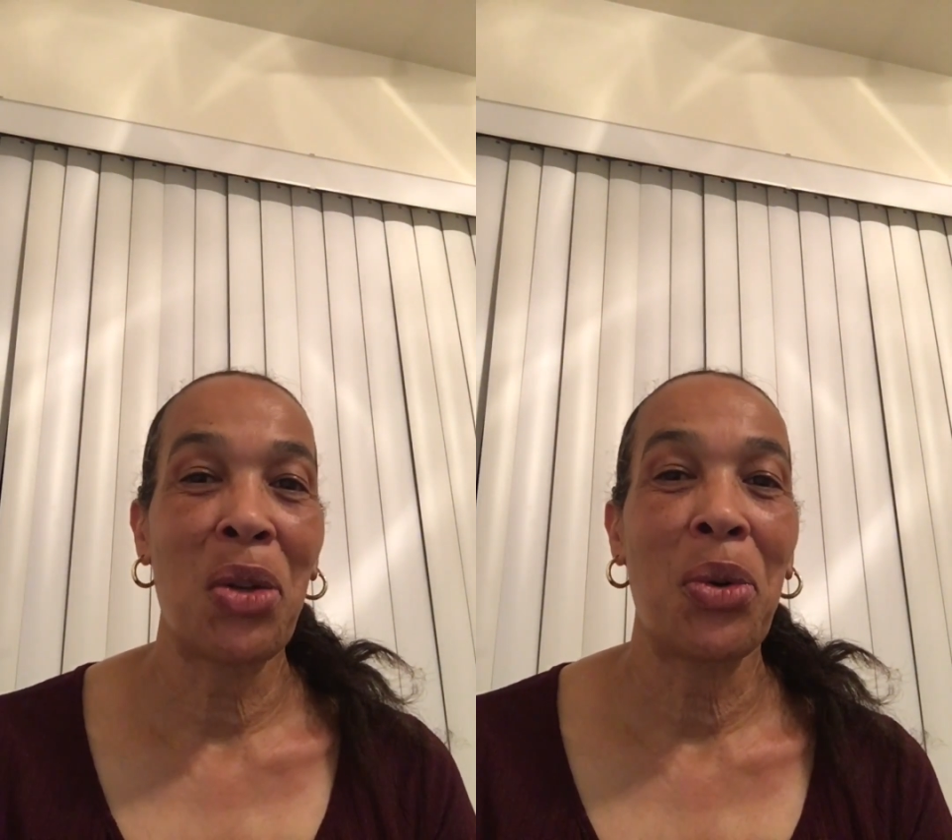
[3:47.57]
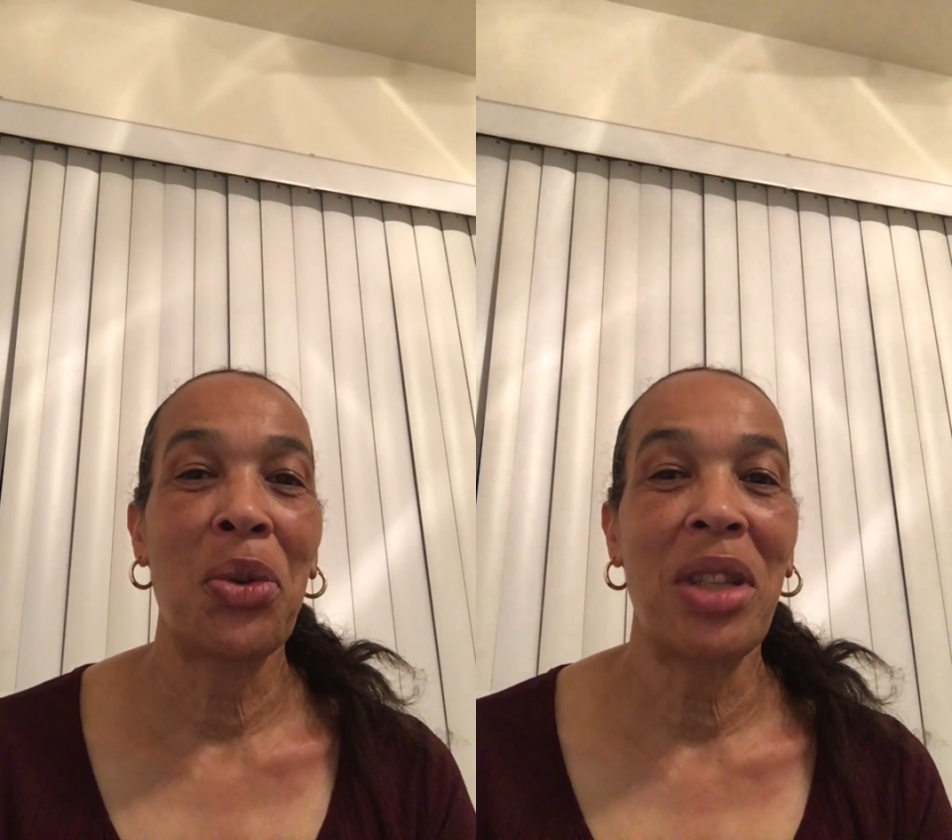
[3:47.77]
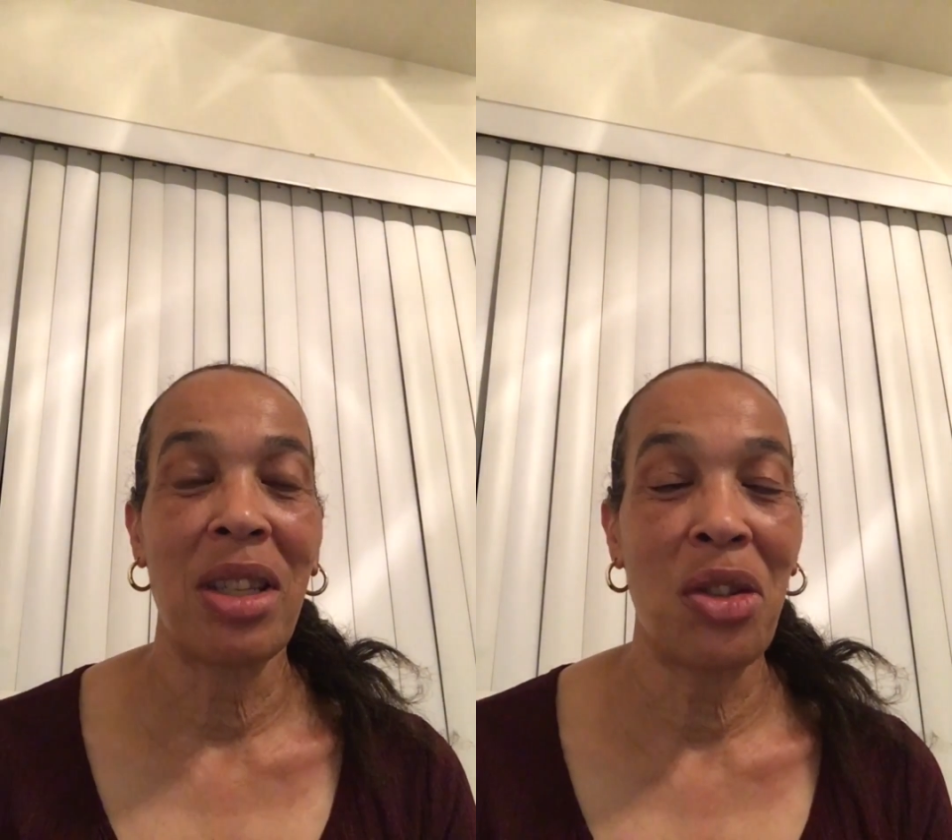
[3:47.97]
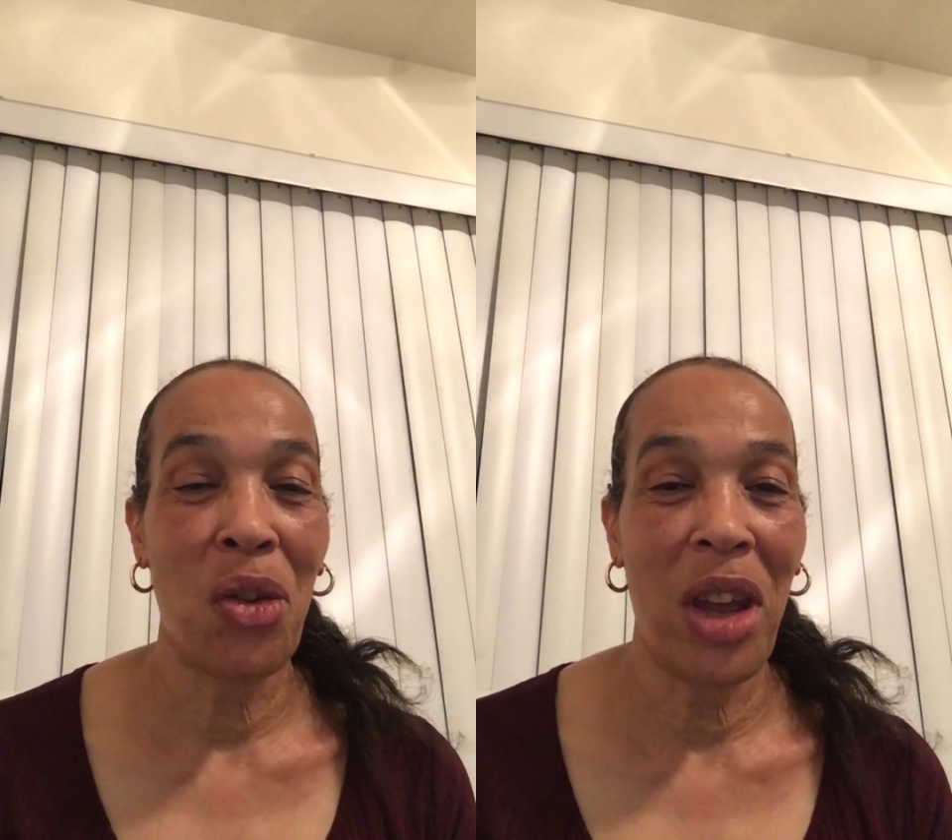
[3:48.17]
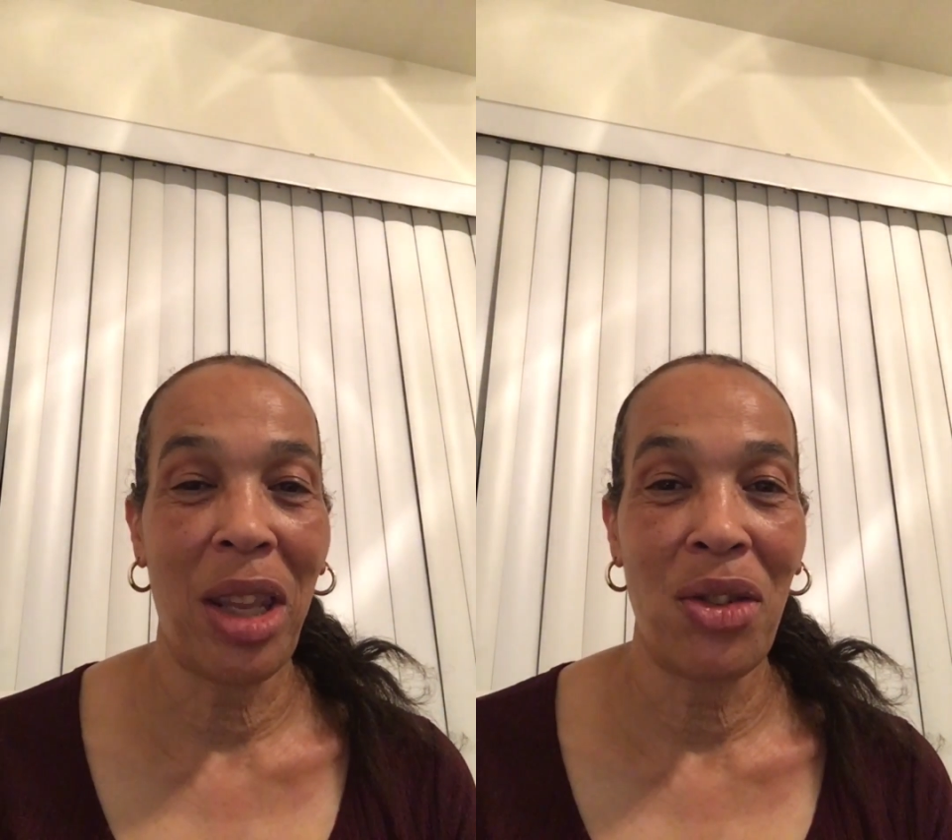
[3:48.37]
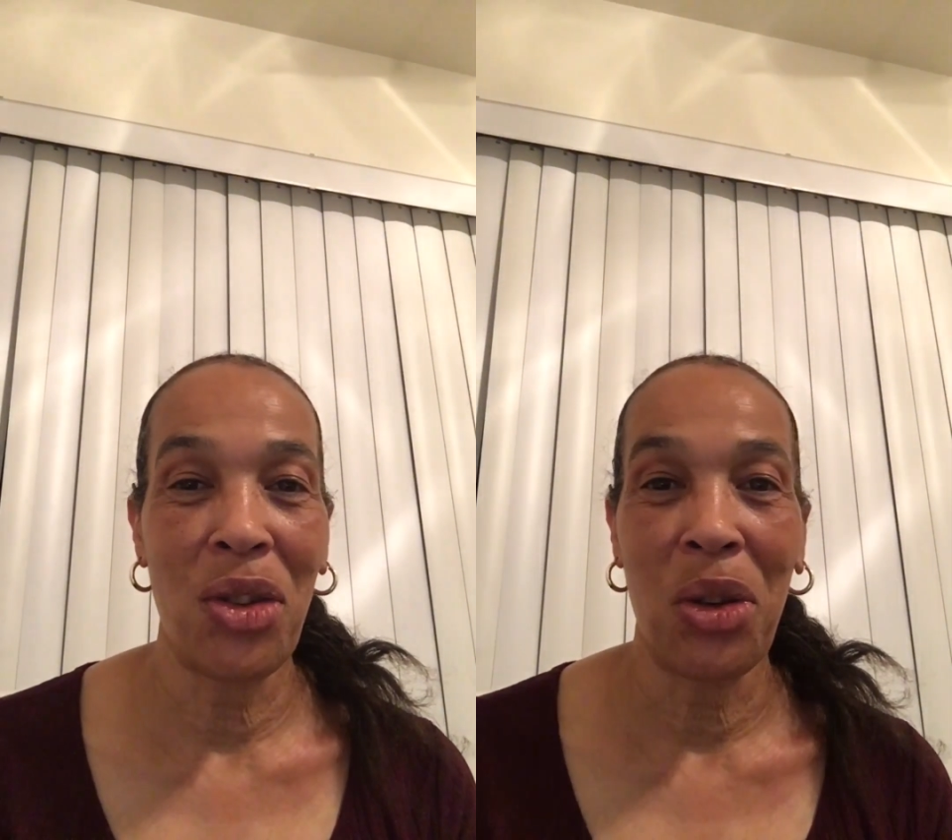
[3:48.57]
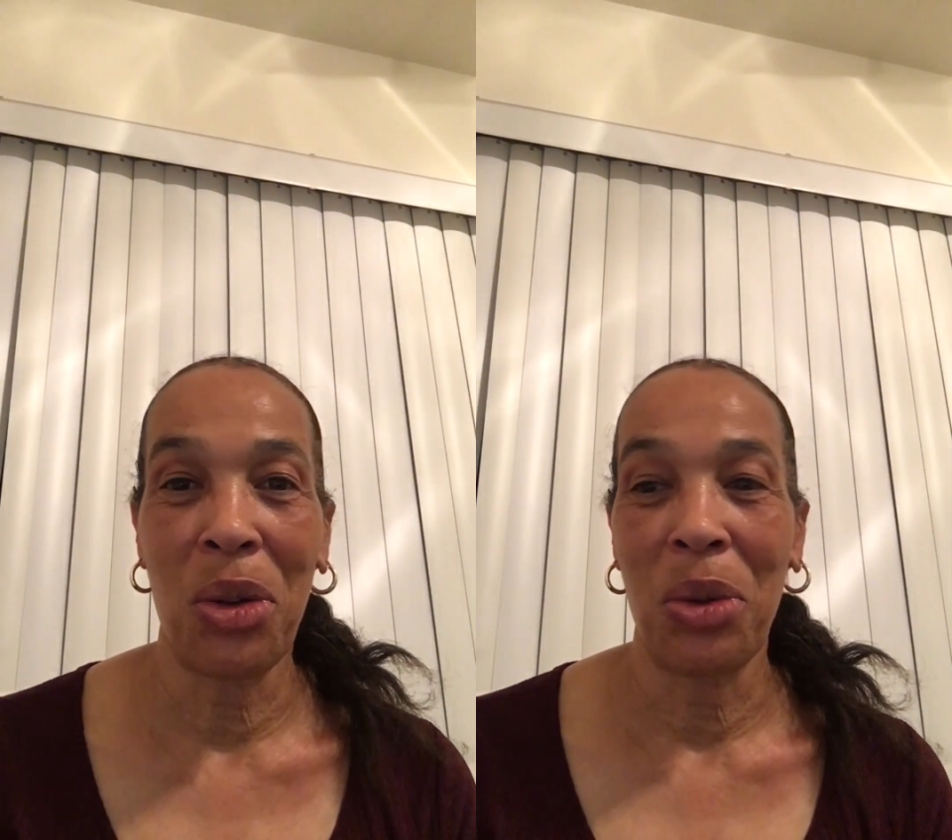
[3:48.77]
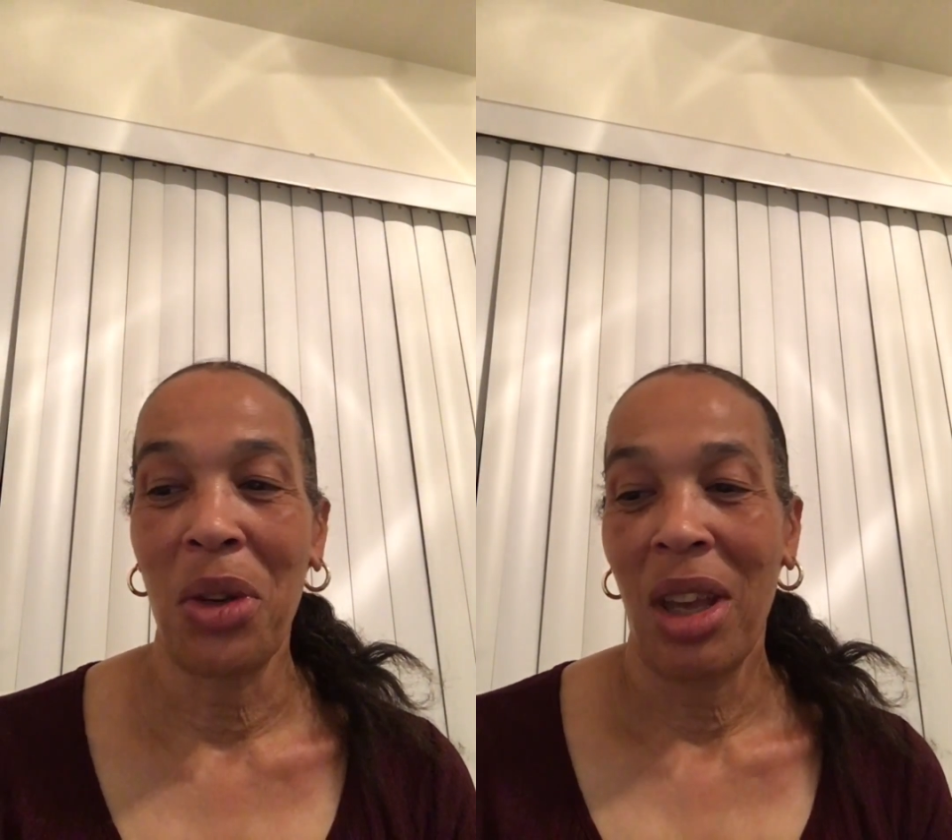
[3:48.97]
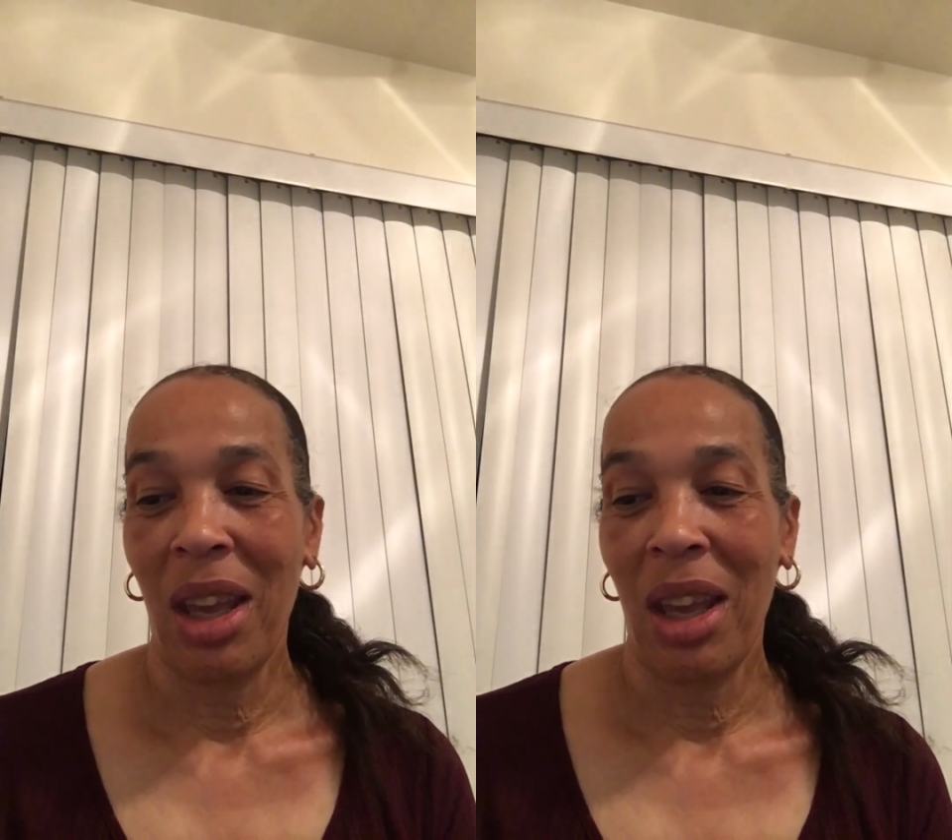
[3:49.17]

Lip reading: to discredit you